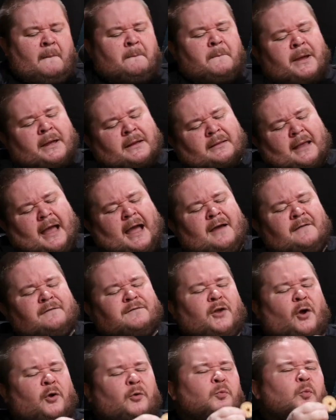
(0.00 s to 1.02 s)
Mate,
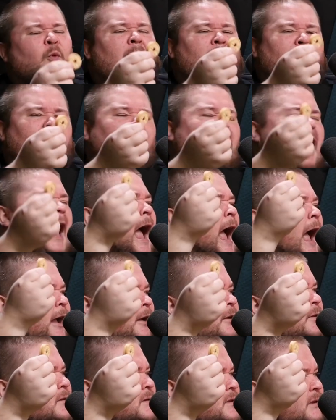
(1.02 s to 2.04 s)
I've done better
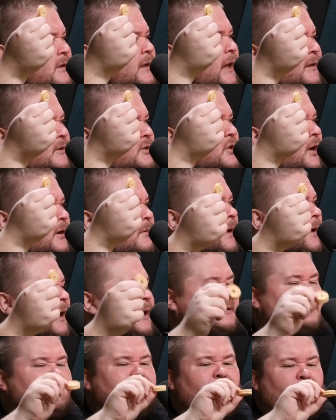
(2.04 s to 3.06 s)
hackles than that jam.
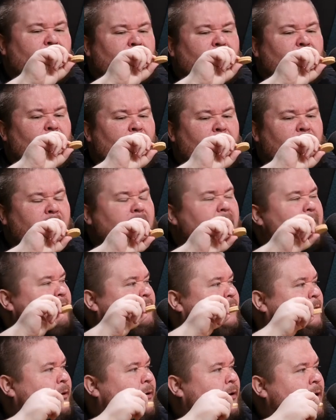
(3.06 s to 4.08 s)
That's fucking
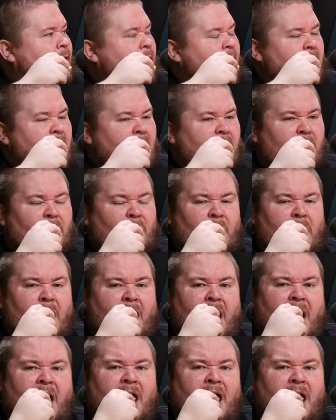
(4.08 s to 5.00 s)
unbelievable. Hang on.